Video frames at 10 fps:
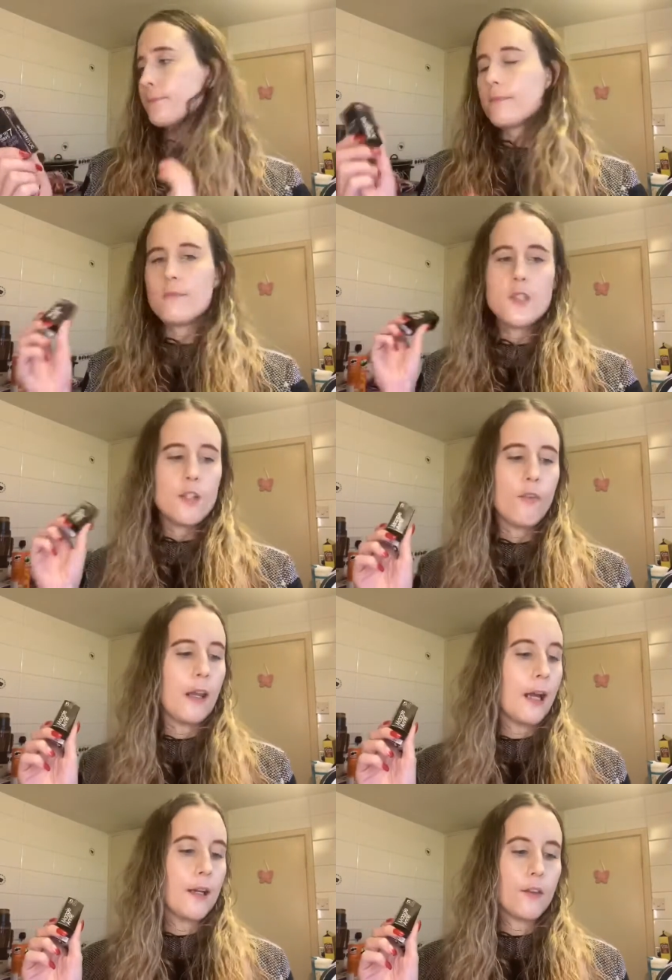if I
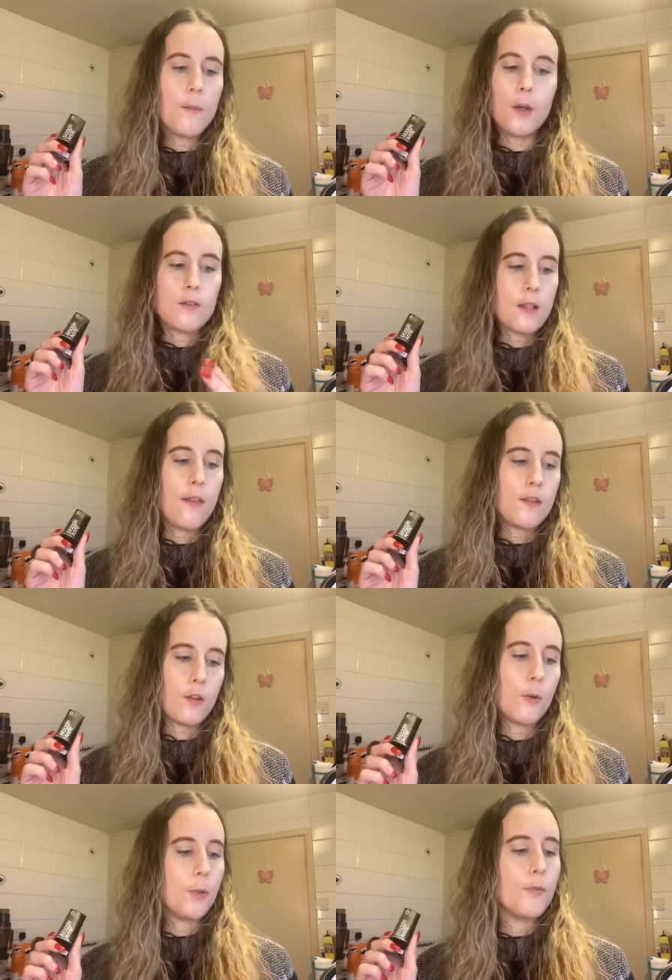like them, it looks like there's a
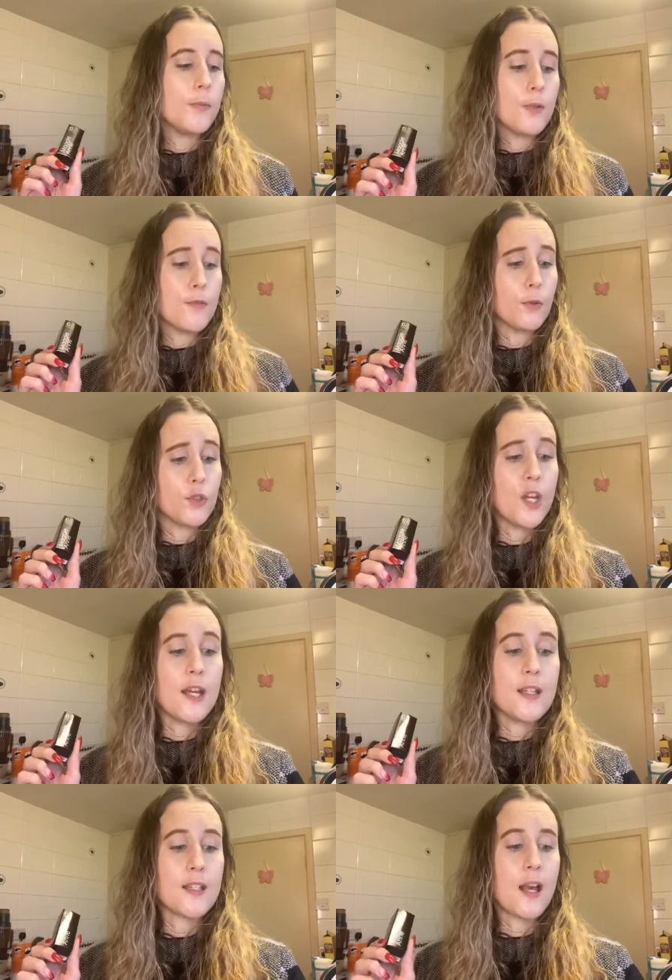couple of beautiful
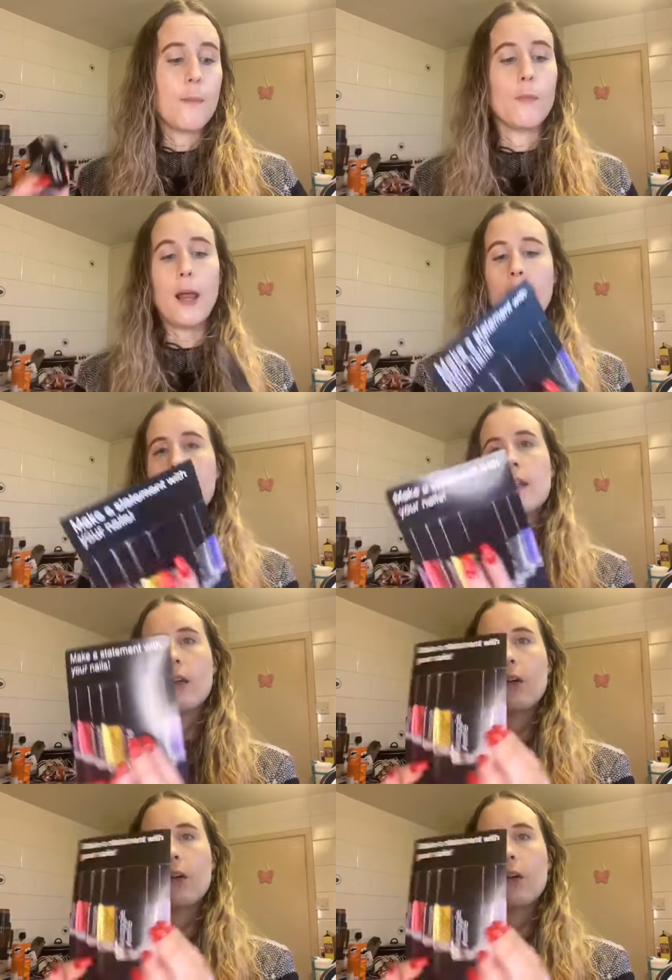shades. I'm liking the look of